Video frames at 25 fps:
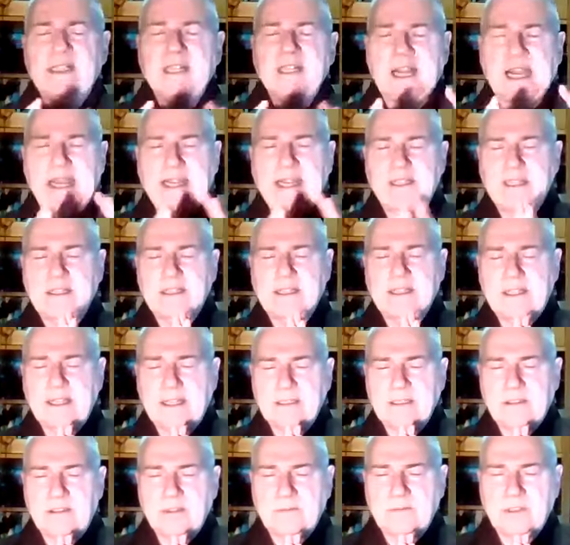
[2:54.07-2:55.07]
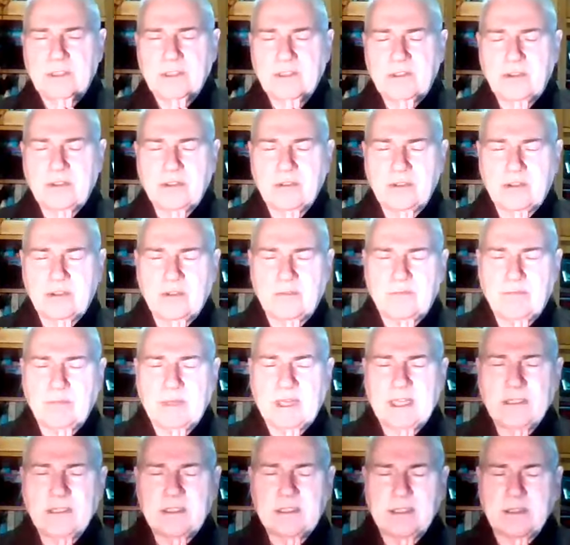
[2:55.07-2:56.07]
I dedicate the virtues of
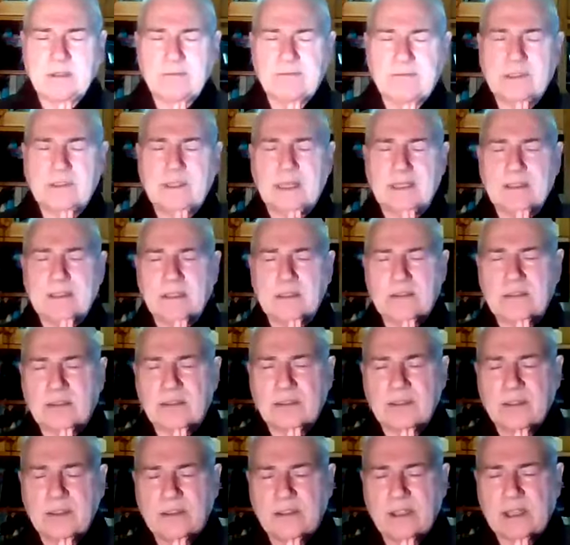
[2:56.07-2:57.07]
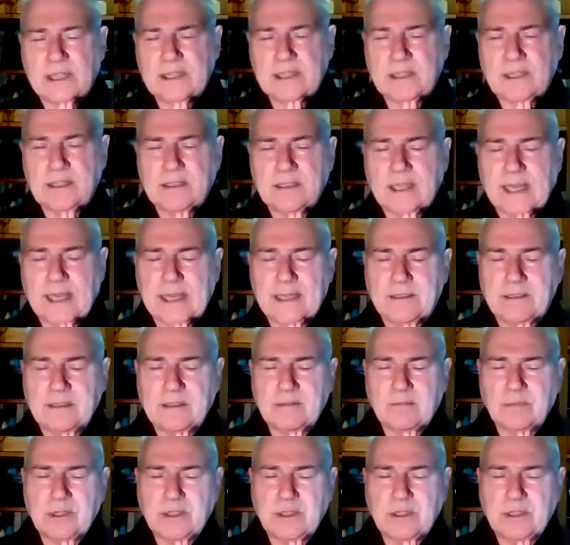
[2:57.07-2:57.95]
myself and others to the great enlightenment.